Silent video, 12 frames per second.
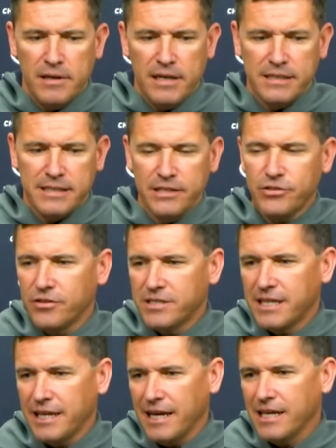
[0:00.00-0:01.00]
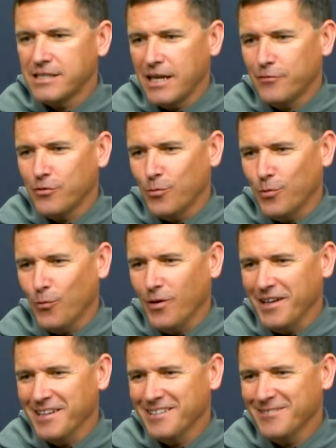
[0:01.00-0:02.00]
It's easier to say yes after we
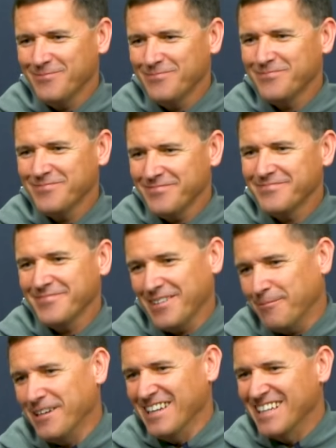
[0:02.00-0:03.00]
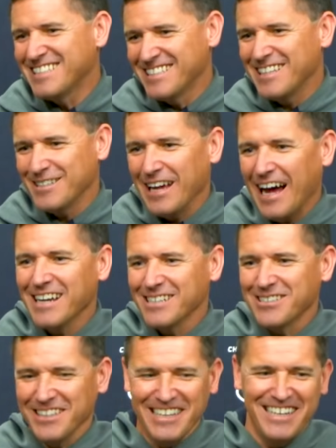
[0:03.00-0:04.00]
win. I mean,
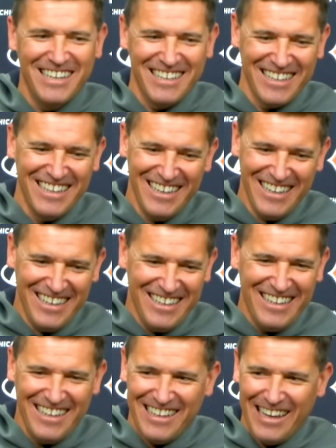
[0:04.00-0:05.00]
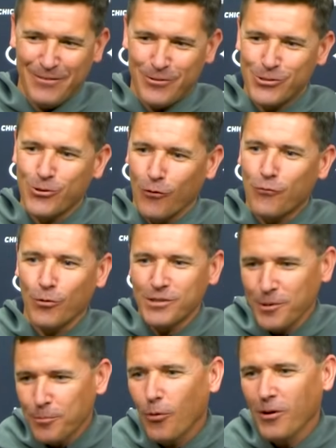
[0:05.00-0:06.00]
honestly, after you score
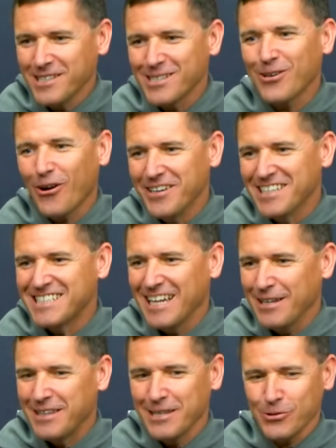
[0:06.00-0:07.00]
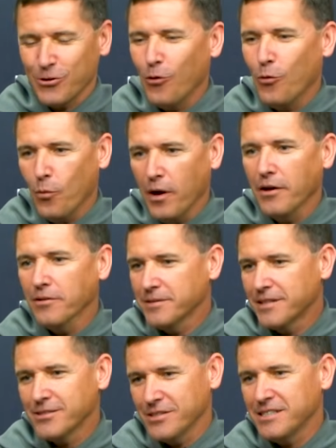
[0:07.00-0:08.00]
14 points, it's hard to say things are going well
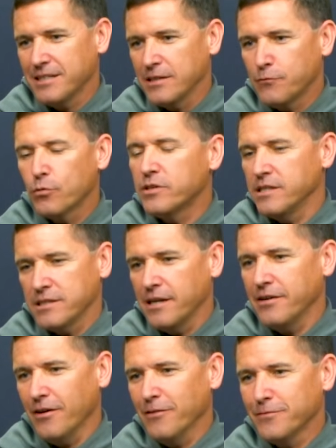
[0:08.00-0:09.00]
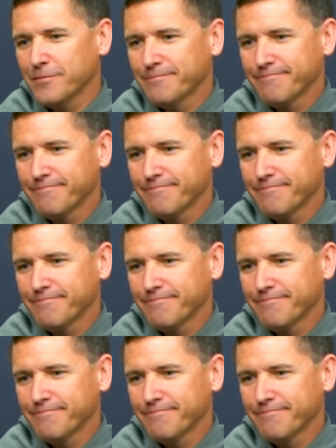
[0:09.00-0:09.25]
because that's 14's not enough.